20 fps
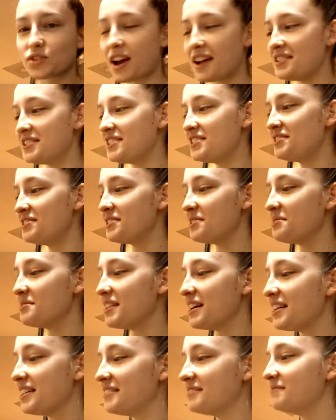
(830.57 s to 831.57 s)
I didn't know
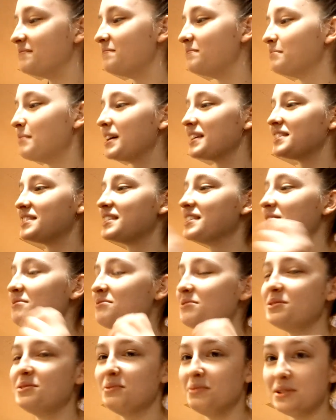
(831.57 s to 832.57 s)
that
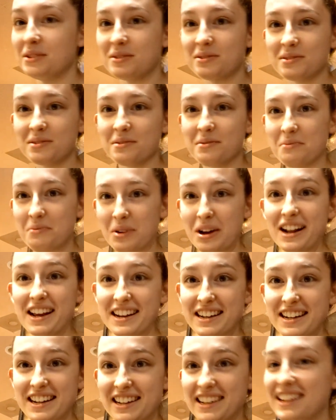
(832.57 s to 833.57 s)
Mexican food was what
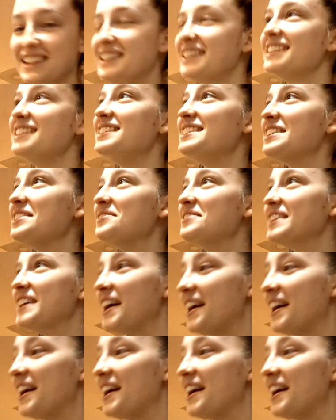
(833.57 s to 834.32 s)
I needed until we